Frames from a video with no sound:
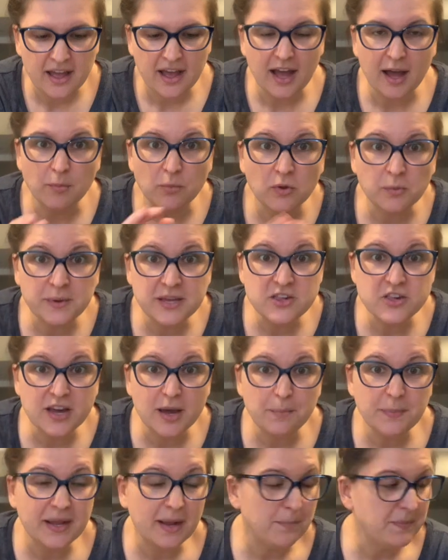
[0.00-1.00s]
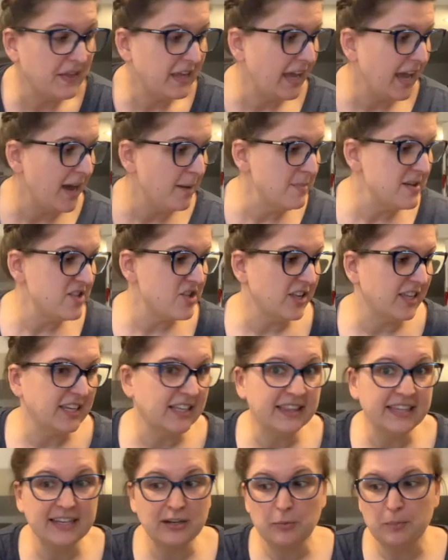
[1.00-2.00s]
We'll be chopping up the cabbage in a
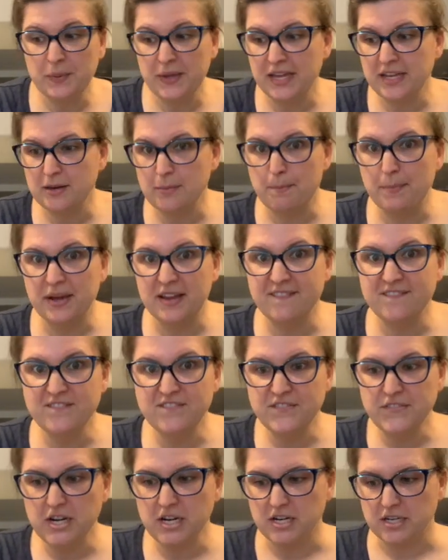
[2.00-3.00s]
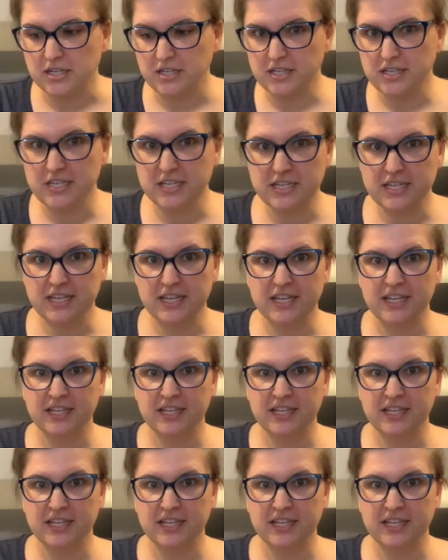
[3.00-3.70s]
little bit, but first,